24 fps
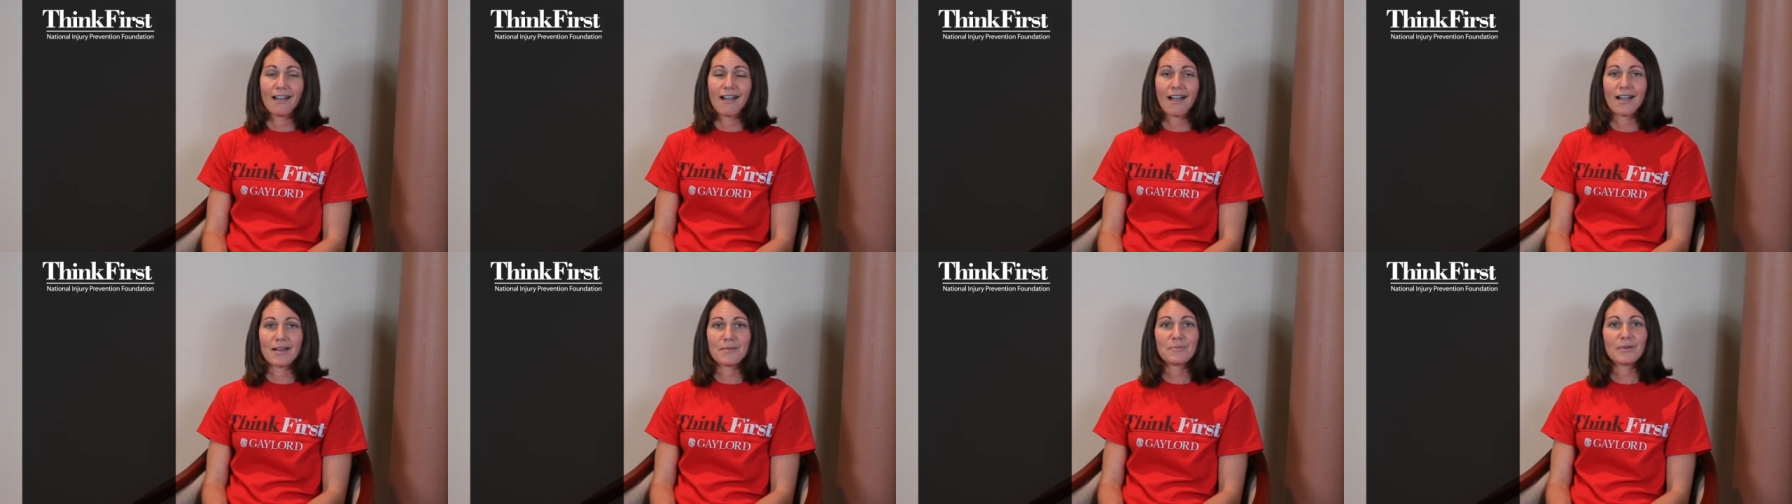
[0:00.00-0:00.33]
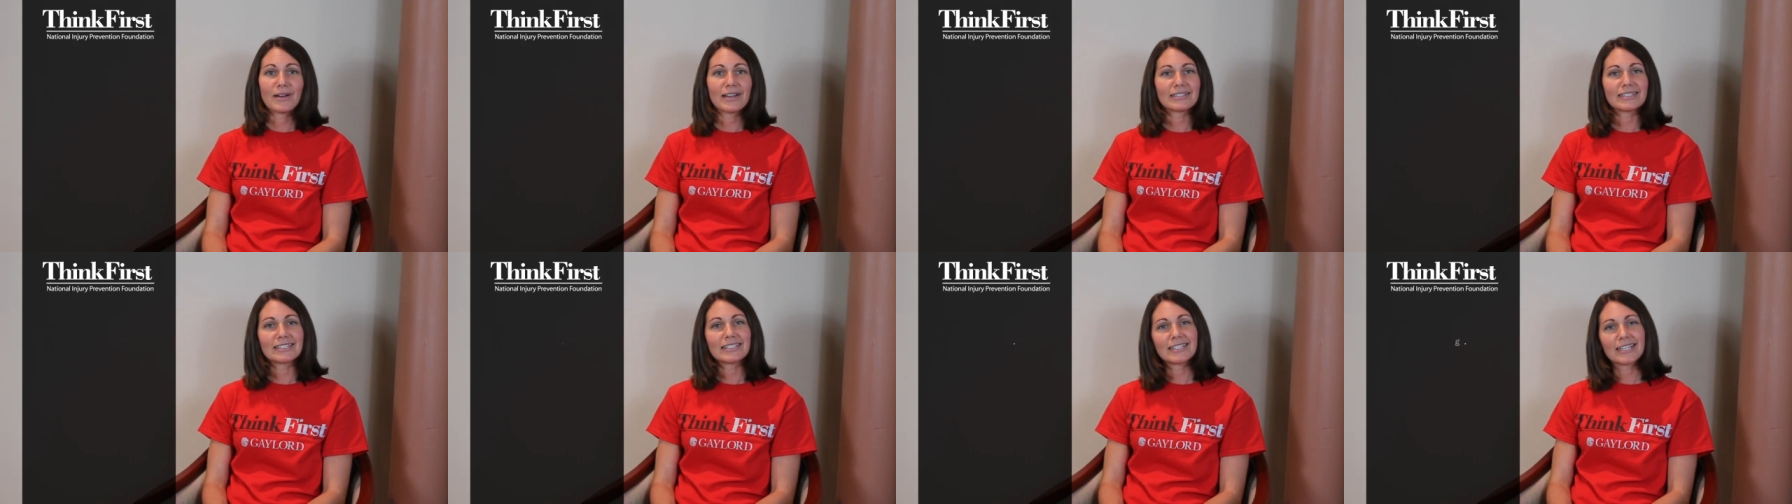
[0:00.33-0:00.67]
Our
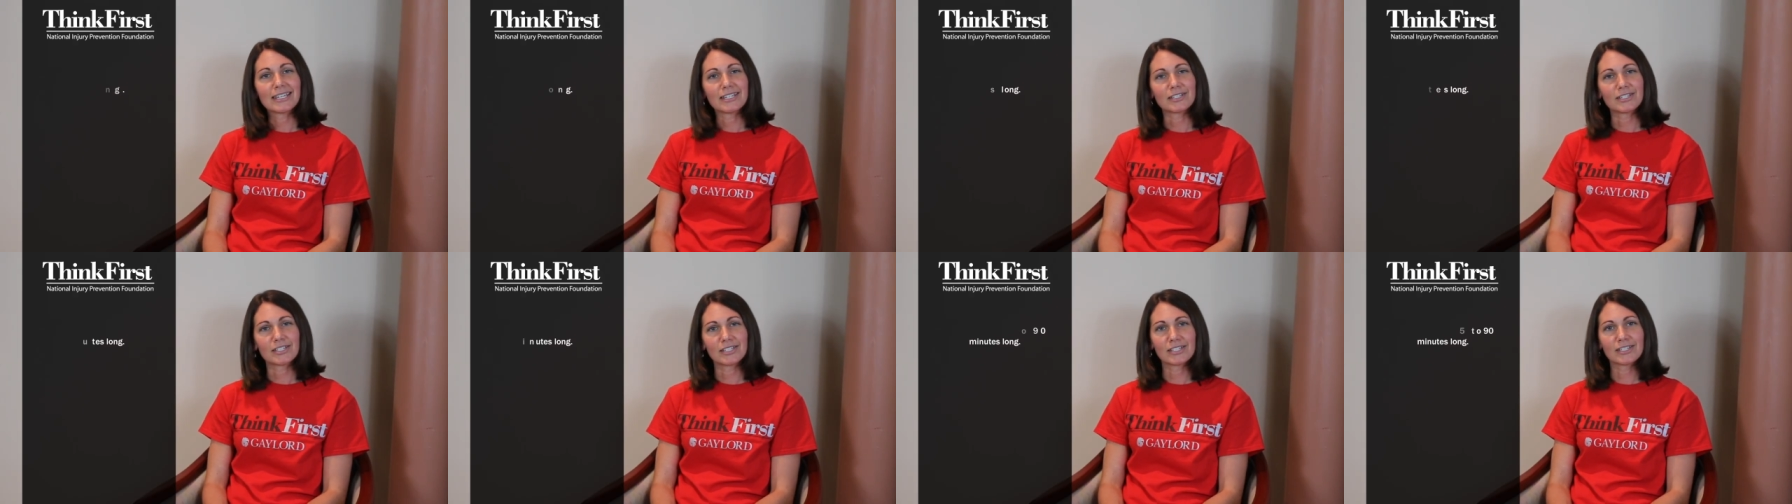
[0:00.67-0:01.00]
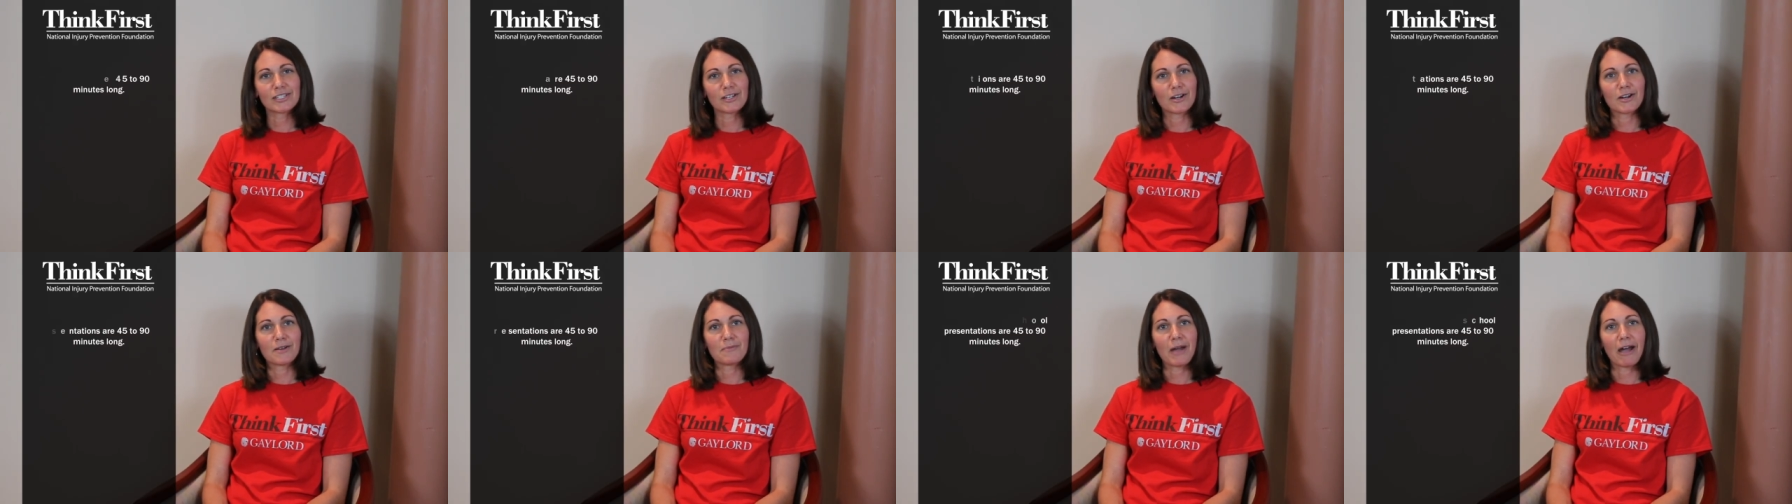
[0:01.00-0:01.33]

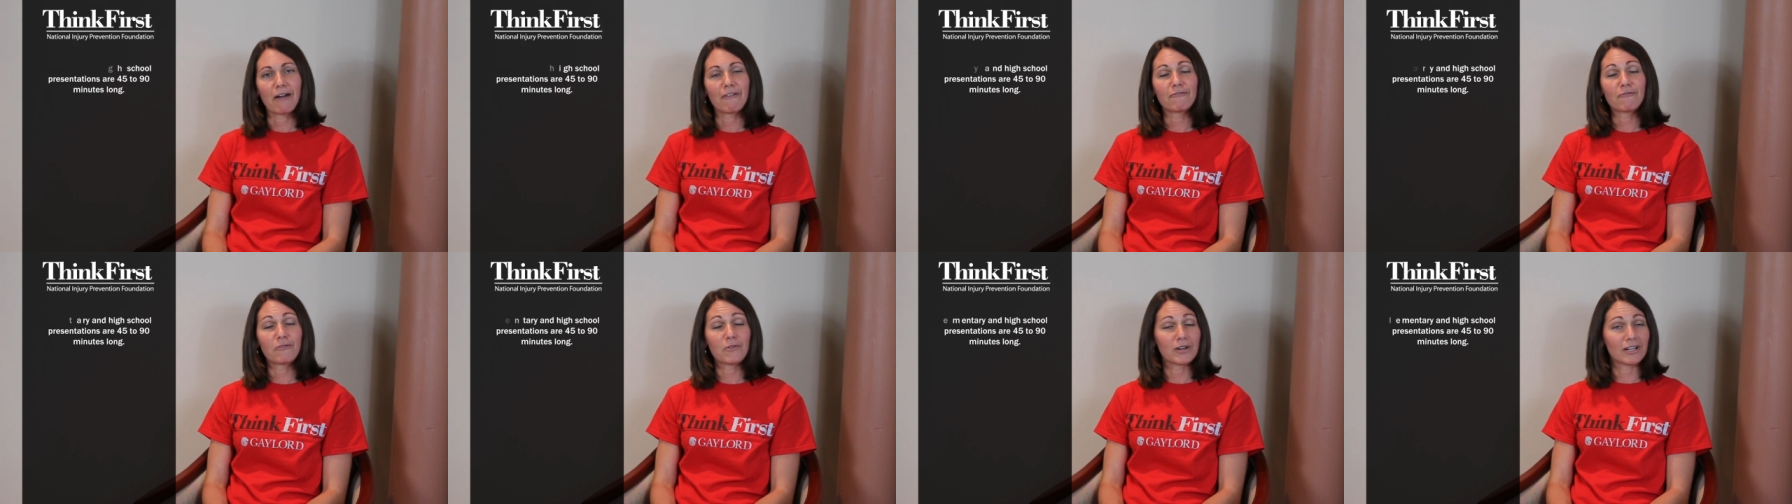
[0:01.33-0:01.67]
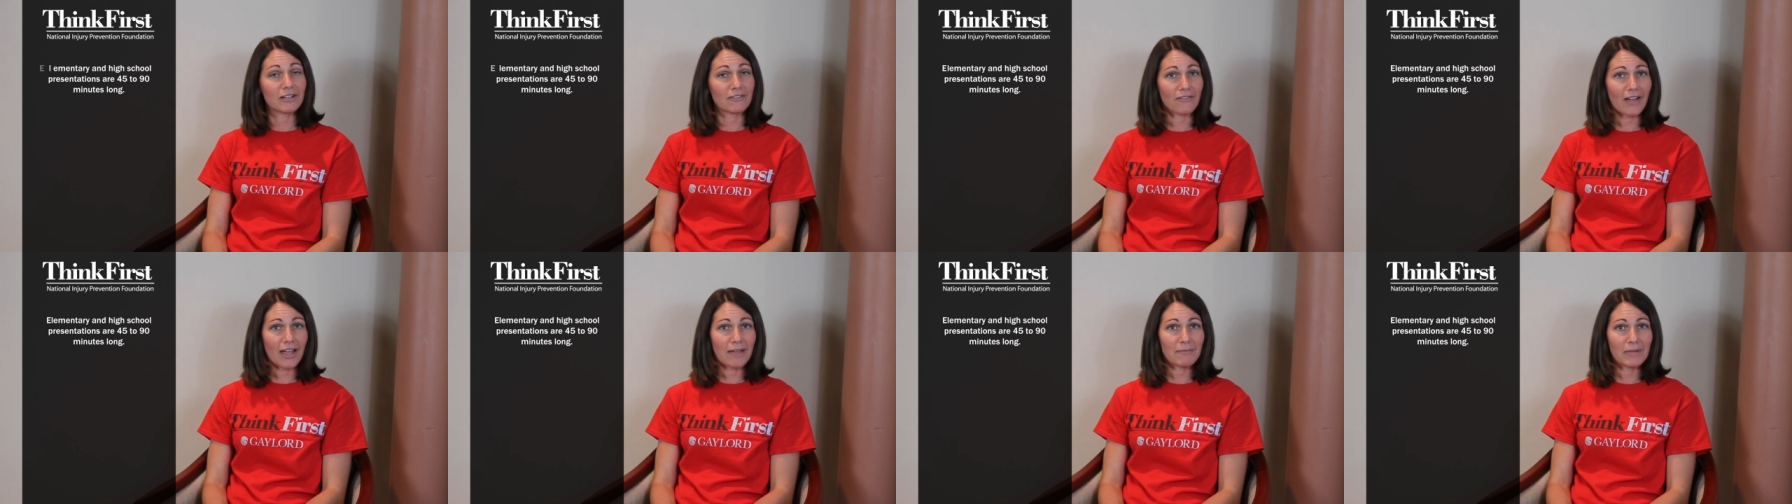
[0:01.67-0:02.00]
presentations are about
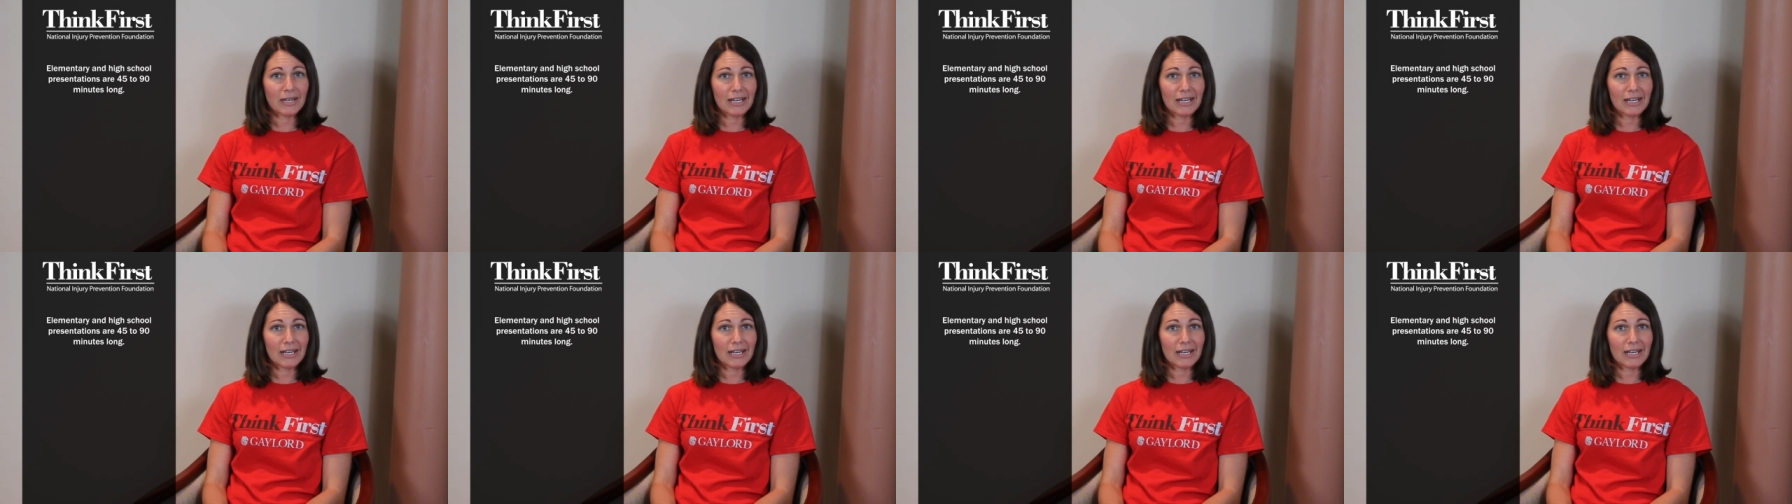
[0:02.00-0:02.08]
45